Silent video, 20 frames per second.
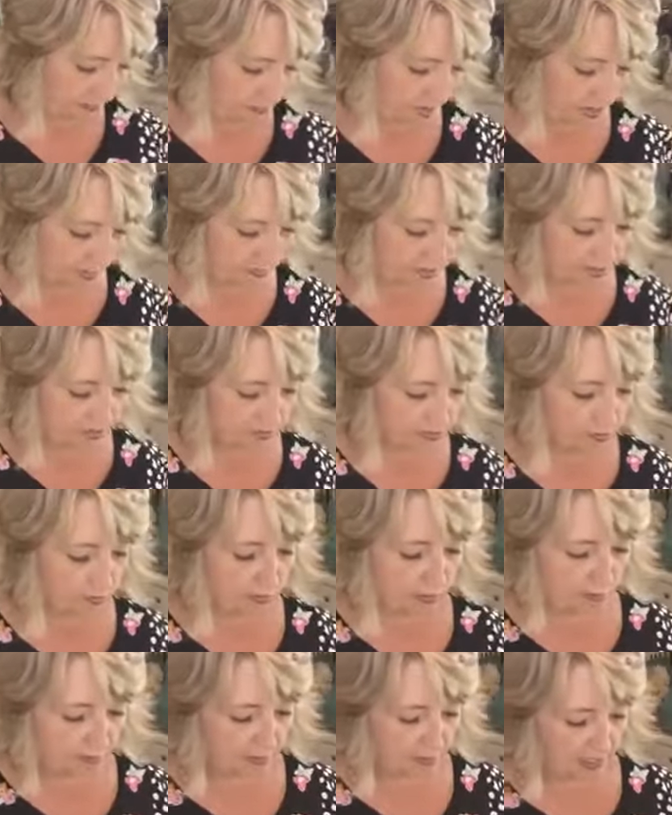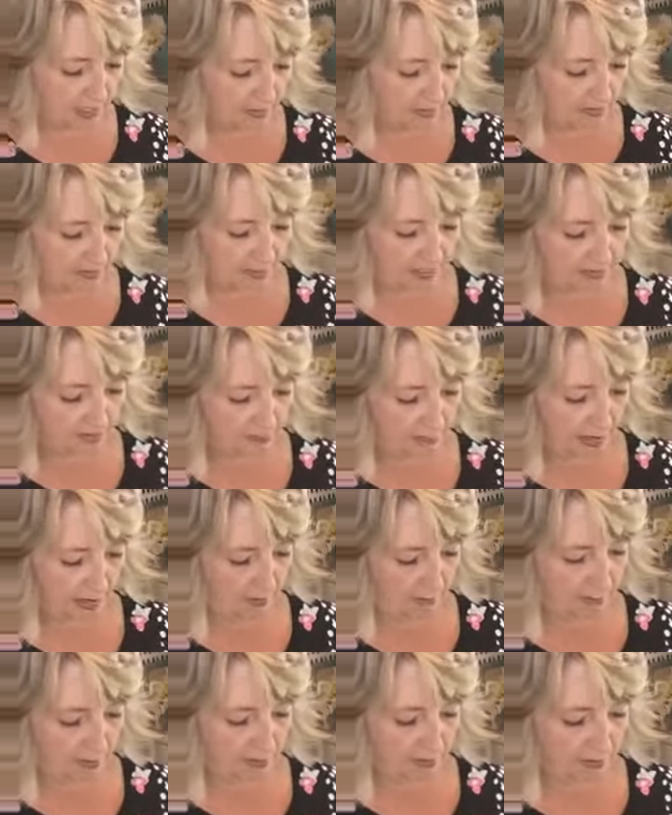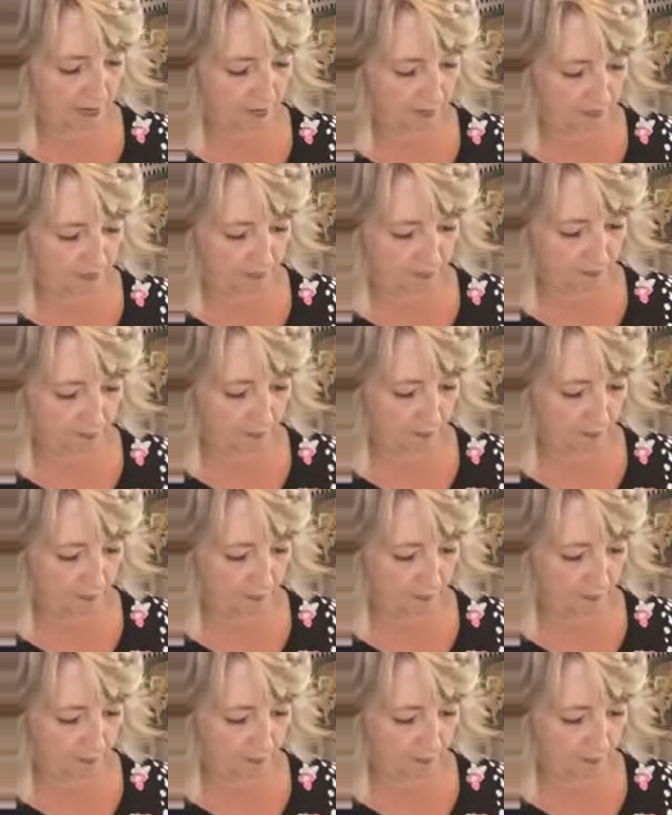Okay, so I'm just crumpling this paper.